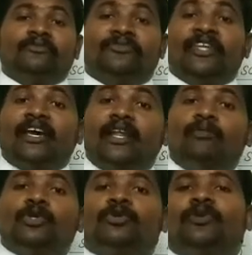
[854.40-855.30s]
They are
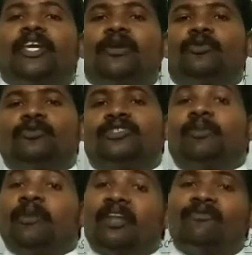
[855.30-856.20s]
able to give
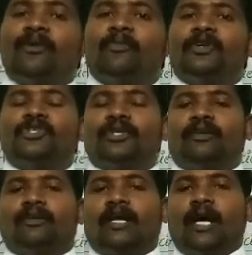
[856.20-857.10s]
some information
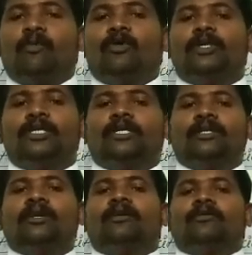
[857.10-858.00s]
about a
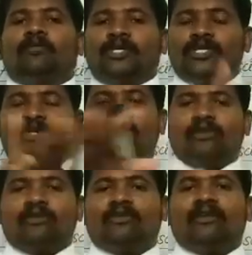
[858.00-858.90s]

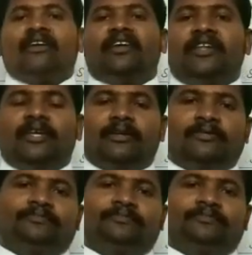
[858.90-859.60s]
particular area.